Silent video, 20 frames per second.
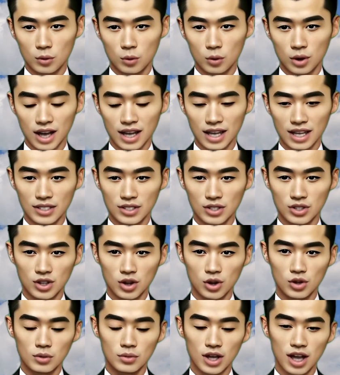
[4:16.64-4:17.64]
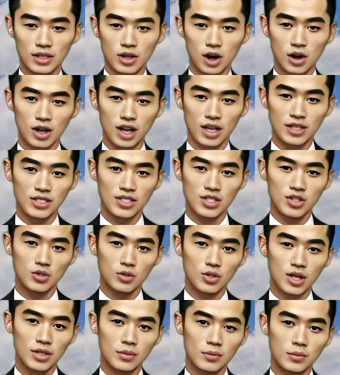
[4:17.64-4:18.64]
we can ensure that our
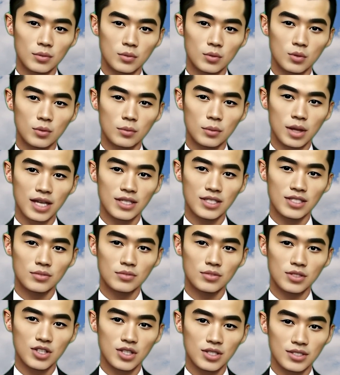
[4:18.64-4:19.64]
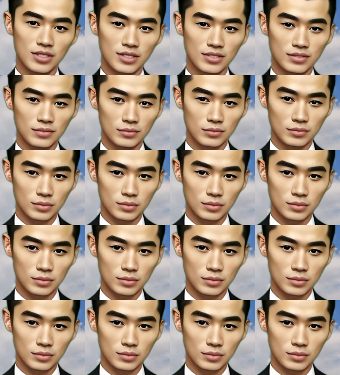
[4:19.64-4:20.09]
industry remains efficient,